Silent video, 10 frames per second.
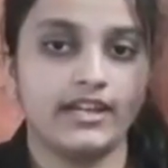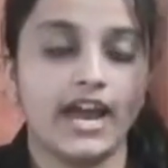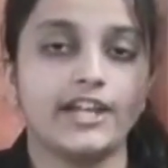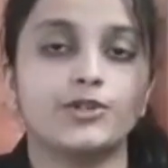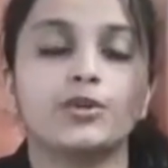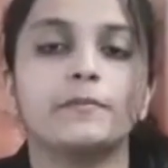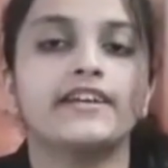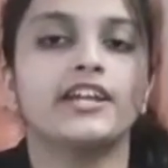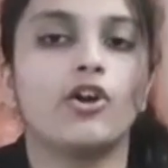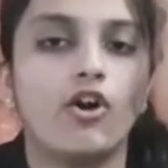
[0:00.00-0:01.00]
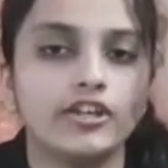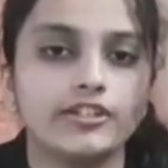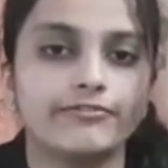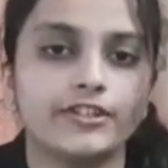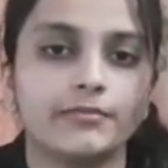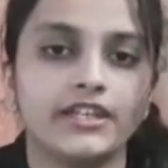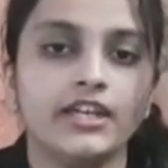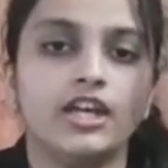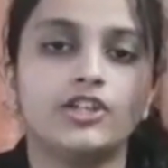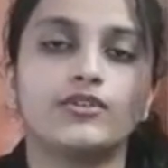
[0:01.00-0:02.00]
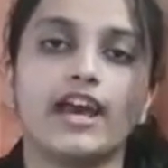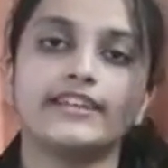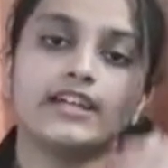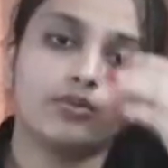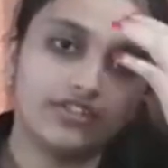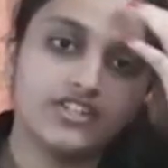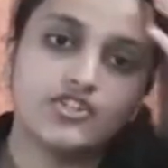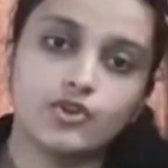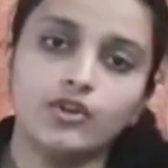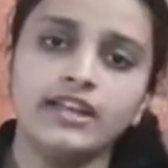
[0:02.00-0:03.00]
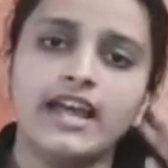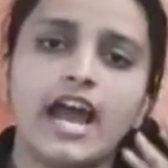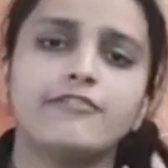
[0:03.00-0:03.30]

and it would be an honor for me to carry out this role